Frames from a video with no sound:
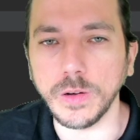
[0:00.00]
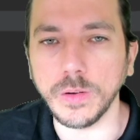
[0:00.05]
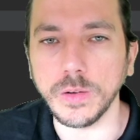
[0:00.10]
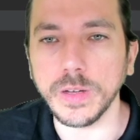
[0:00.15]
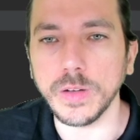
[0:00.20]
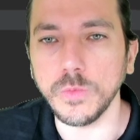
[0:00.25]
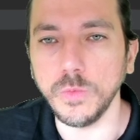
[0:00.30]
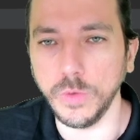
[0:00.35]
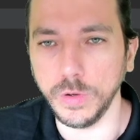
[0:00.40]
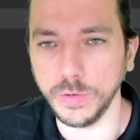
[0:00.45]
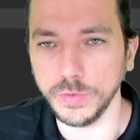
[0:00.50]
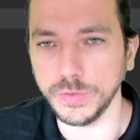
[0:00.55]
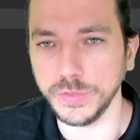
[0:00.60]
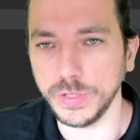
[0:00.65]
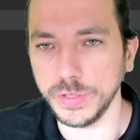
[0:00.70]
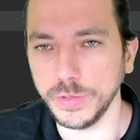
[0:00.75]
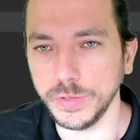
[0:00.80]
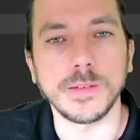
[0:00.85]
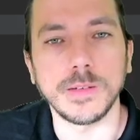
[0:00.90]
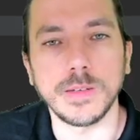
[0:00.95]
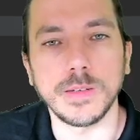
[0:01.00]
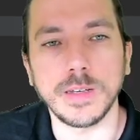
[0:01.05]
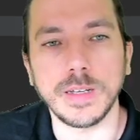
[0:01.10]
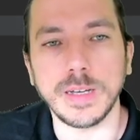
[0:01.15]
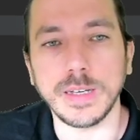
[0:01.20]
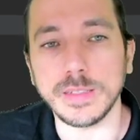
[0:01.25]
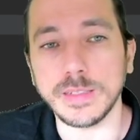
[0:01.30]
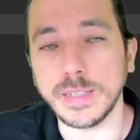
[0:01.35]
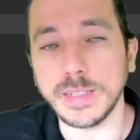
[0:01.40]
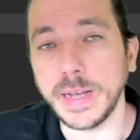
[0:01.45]
Once you
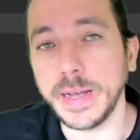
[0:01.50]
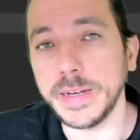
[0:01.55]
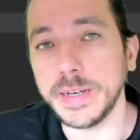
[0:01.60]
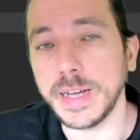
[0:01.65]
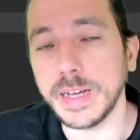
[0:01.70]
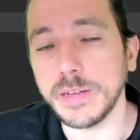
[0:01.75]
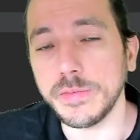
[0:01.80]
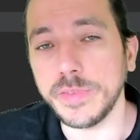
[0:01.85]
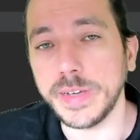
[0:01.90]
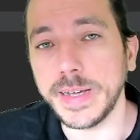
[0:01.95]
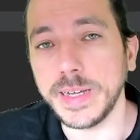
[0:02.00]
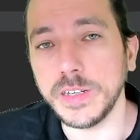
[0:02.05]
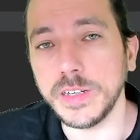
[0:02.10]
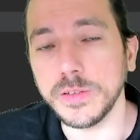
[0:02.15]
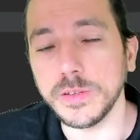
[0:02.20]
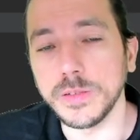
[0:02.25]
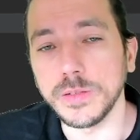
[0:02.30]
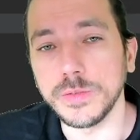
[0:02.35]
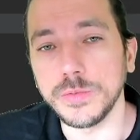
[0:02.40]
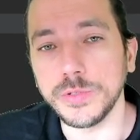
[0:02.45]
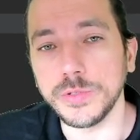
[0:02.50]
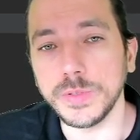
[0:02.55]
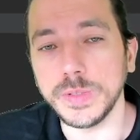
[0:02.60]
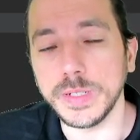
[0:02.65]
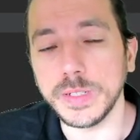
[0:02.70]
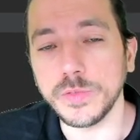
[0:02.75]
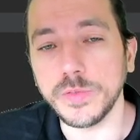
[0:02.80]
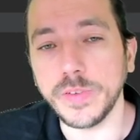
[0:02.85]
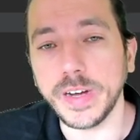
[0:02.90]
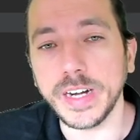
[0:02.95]
assign a value to
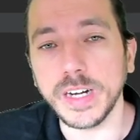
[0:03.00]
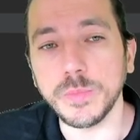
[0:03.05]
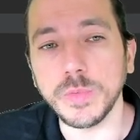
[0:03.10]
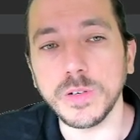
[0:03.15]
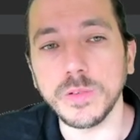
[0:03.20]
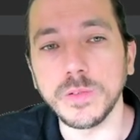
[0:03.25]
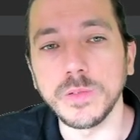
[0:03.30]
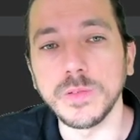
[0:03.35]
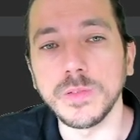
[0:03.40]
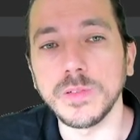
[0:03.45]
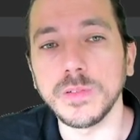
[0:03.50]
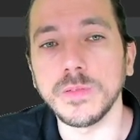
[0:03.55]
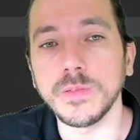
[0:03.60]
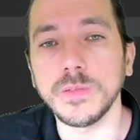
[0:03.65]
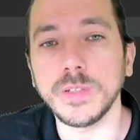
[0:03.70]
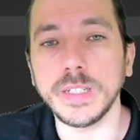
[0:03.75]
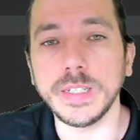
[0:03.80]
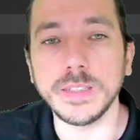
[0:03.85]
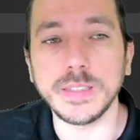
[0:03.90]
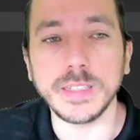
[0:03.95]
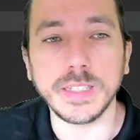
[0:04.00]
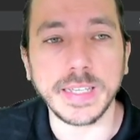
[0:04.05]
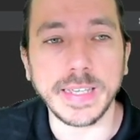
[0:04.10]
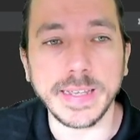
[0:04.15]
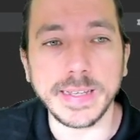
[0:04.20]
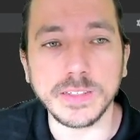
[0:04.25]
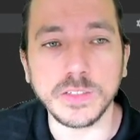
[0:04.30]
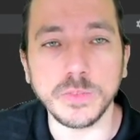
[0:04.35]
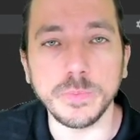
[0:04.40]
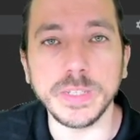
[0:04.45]
this variable, it
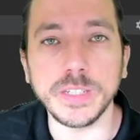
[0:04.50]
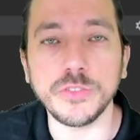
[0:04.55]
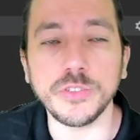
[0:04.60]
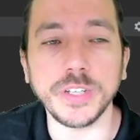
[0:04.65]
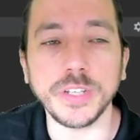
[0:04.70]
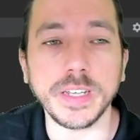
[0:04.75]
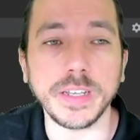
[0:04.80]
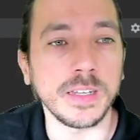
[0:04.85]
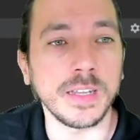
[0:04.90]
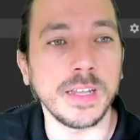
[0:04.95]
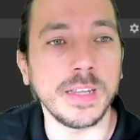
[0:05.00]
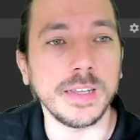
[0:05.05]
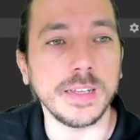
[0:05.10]
can't be changed.